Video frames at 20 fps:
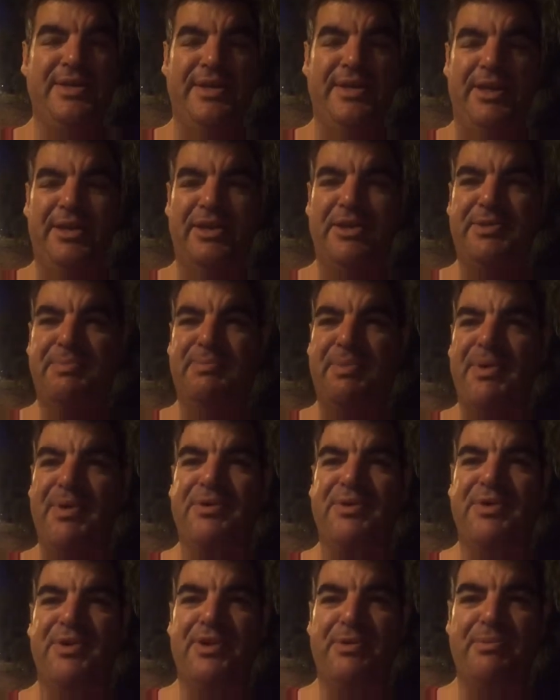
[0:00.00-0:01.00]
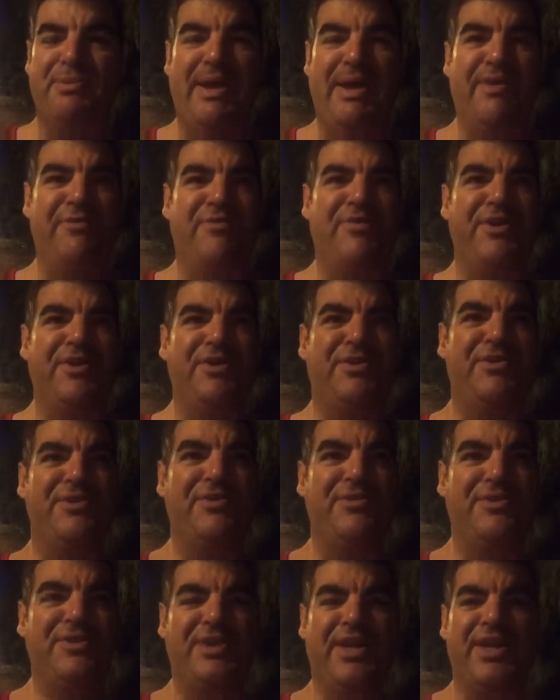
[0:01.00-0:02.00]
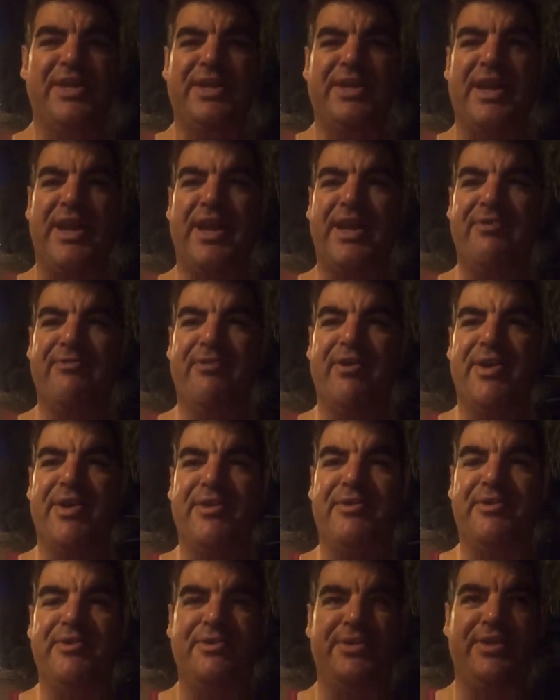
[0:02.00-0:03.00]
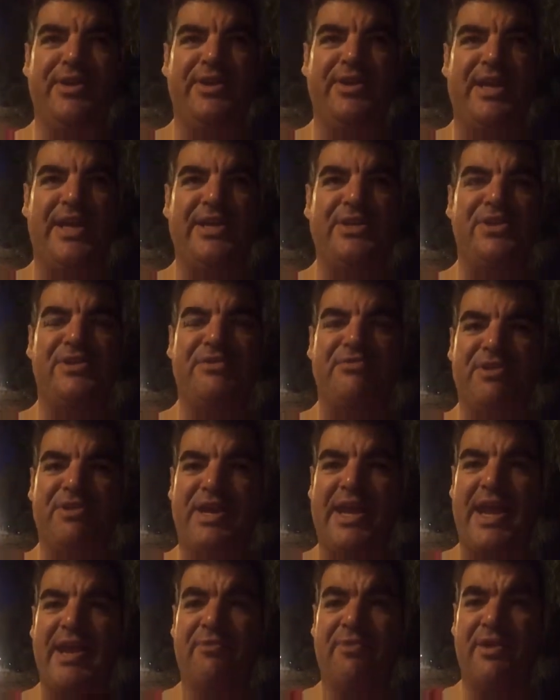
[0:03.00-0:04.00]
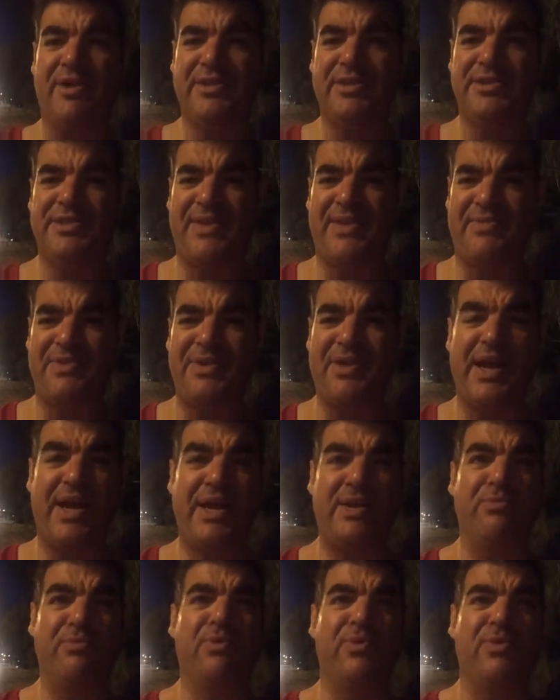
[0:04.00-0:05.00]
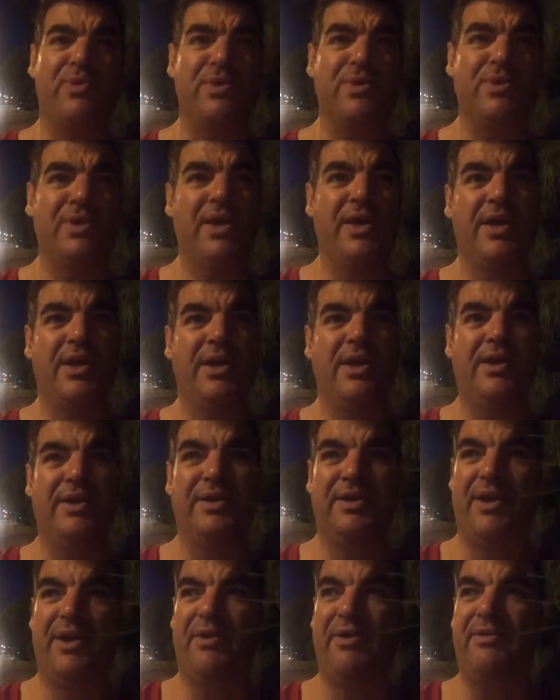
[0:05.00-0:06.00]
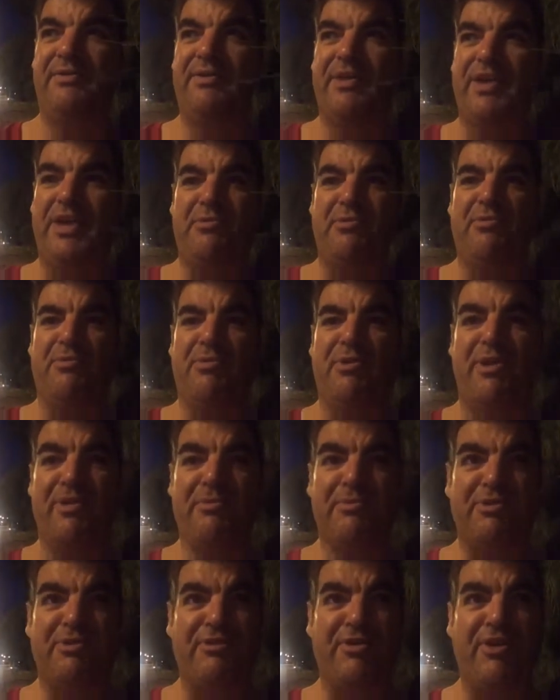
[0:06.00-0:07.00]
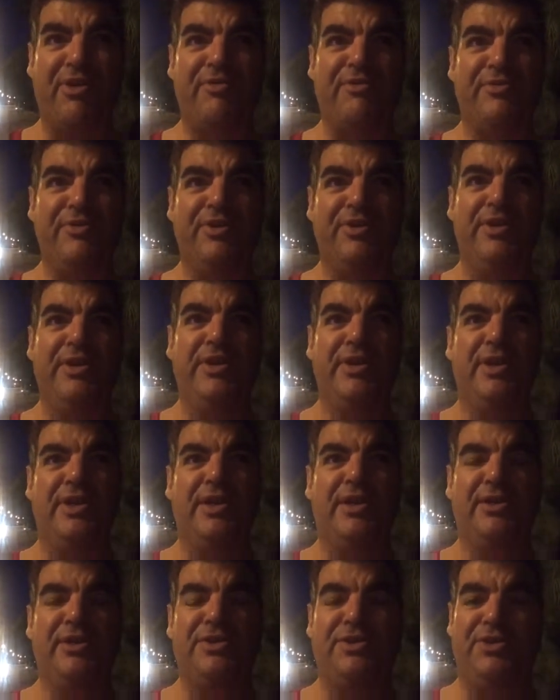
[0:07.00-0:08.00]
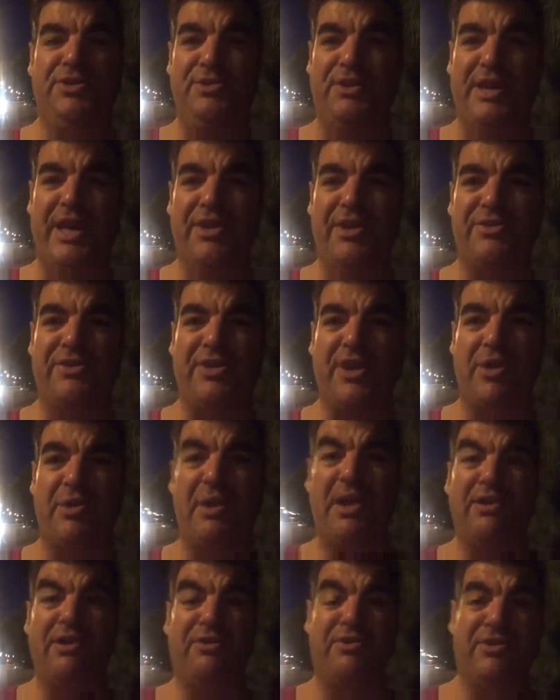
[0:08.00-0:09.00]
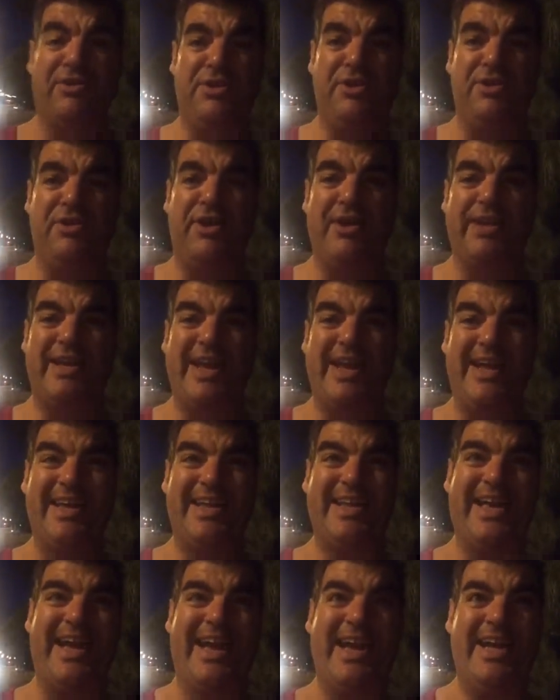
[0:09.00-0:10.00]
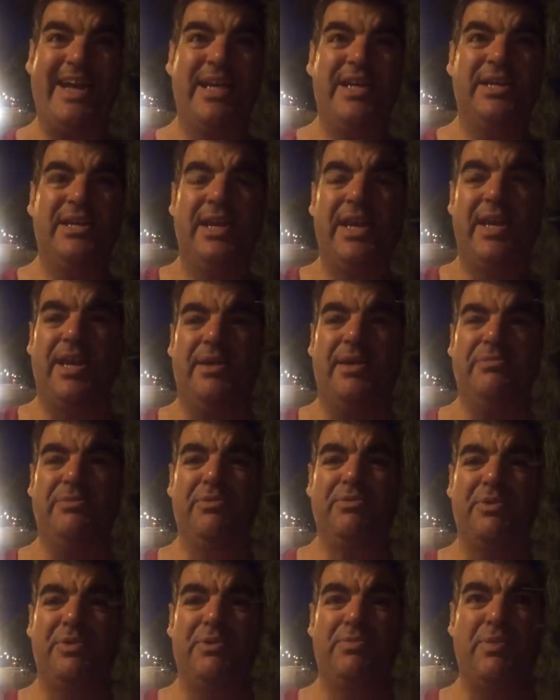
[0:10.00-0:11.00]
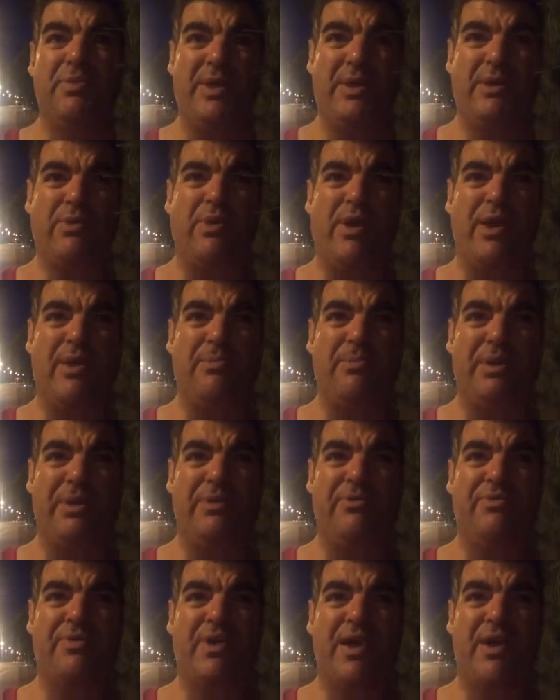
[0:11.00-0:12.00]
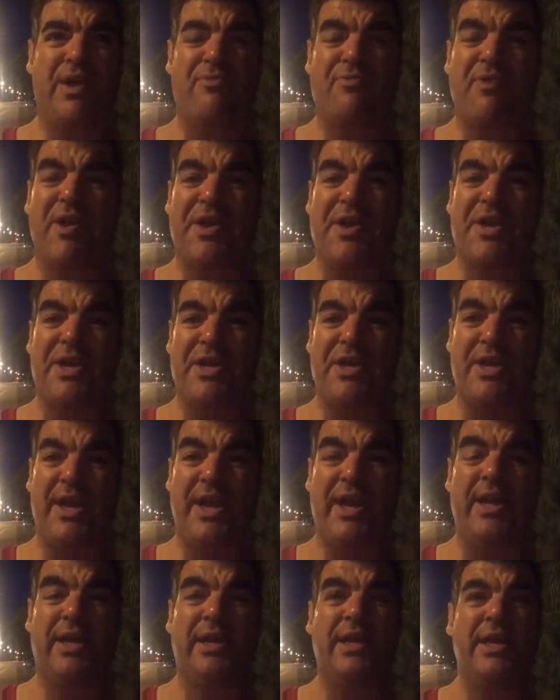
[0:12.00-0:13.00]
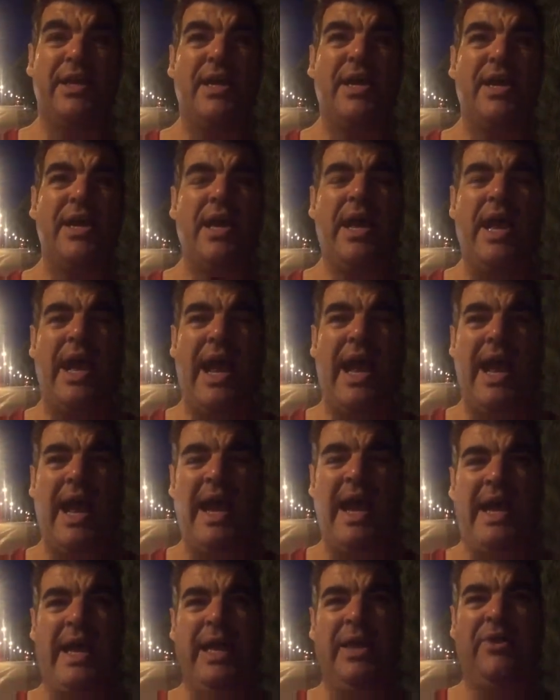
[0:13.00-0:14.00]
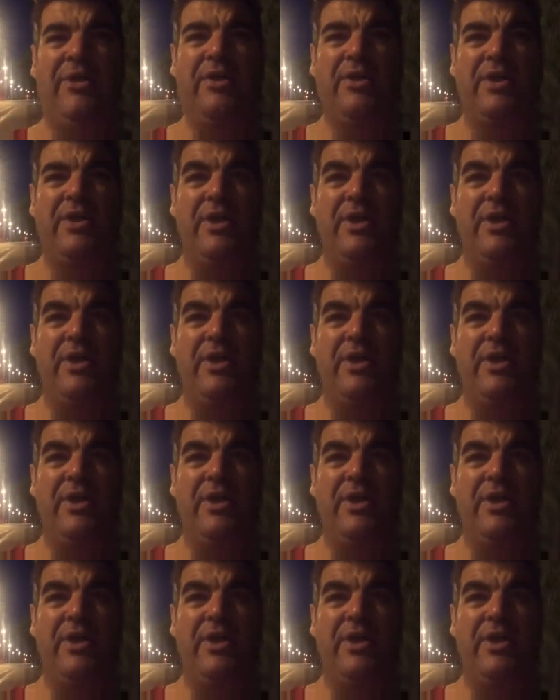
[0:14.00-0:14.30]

despondent about finishing off a 10K run, as actually 3K run and 7K walk. I have to keep reminding myself that 2 days ago I had a 39K day with quite a bit of running in there, and